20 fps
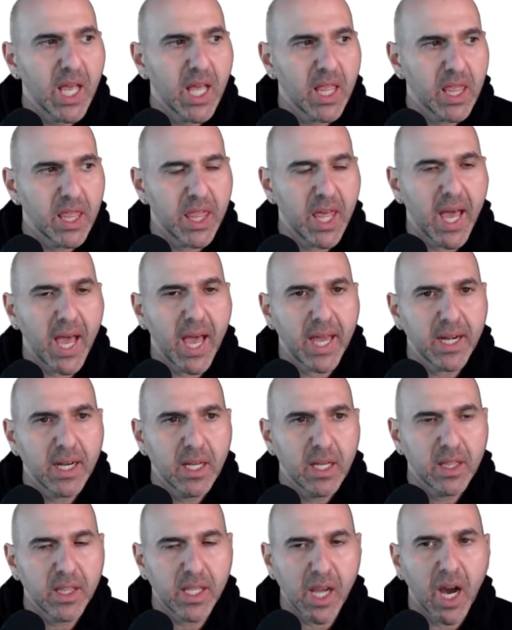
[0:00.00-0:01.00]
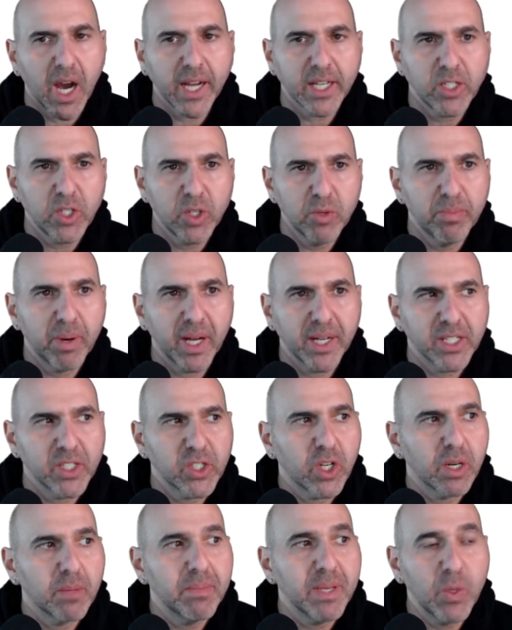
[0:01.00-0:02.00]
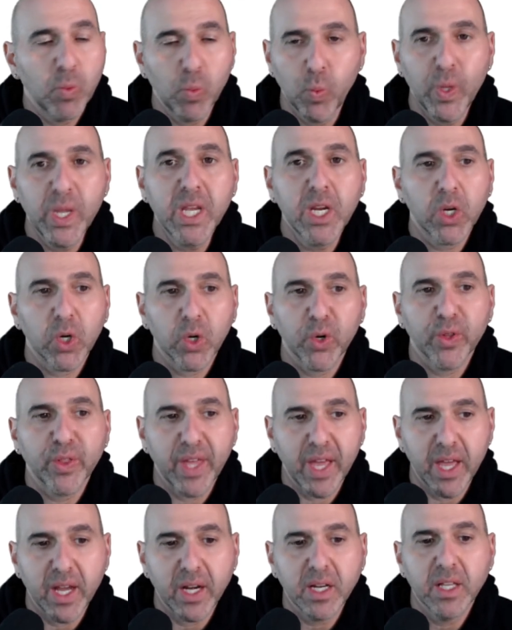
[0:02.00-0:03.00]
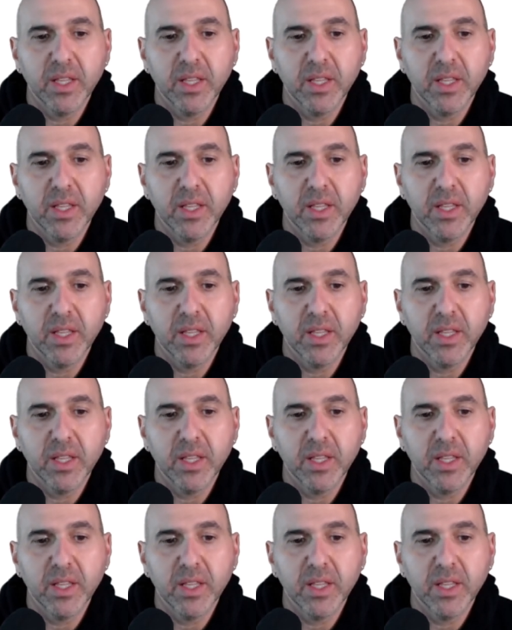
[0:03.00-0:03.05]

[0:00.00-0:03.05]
that the I2 bond is going to be weaker than